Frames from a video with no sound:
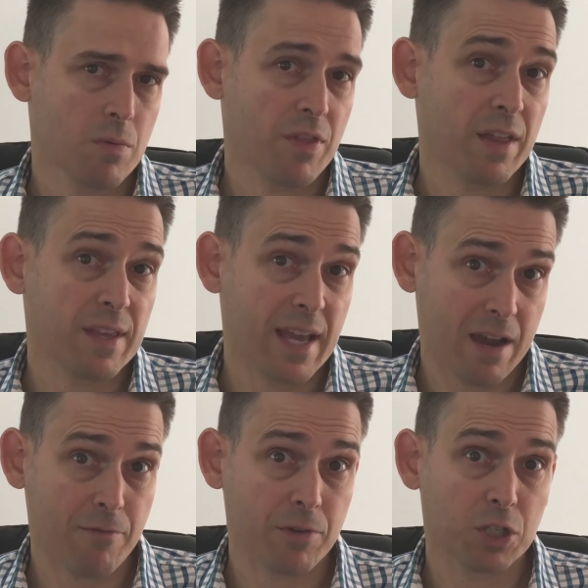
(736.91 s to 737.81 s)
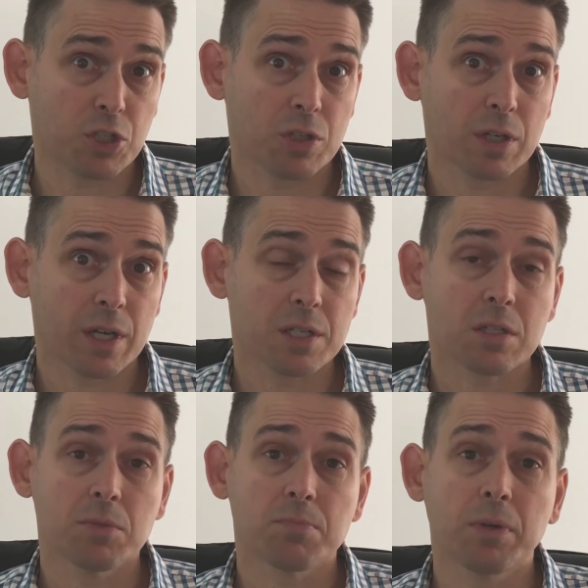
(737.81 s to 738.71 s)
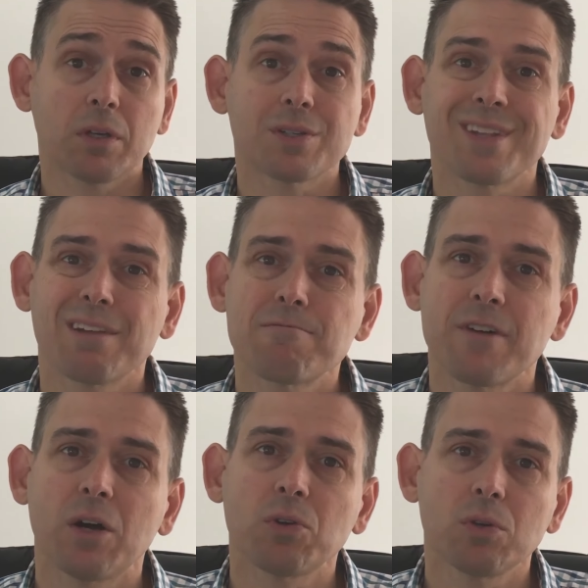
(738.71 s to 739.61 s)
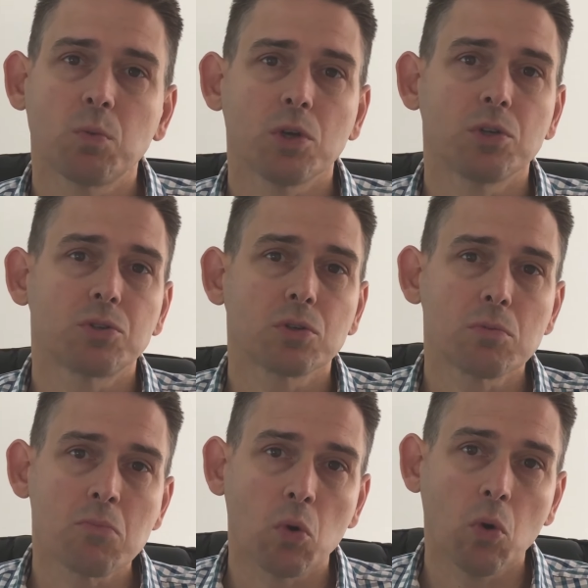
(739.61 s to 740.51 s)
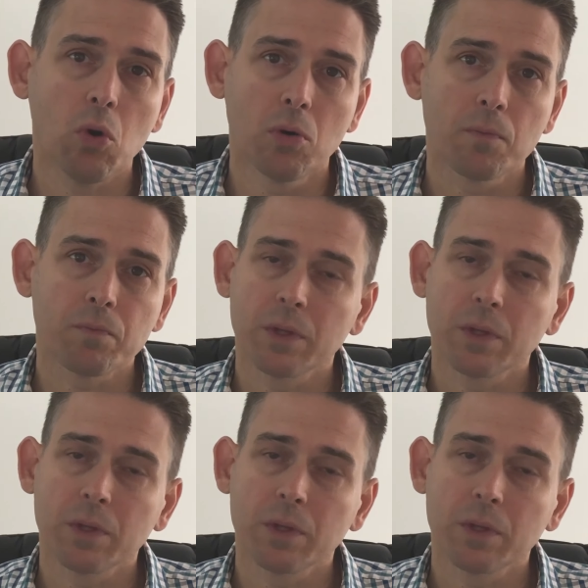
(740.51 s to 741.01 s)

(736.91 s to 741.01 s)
than the average customers because they value what you do more.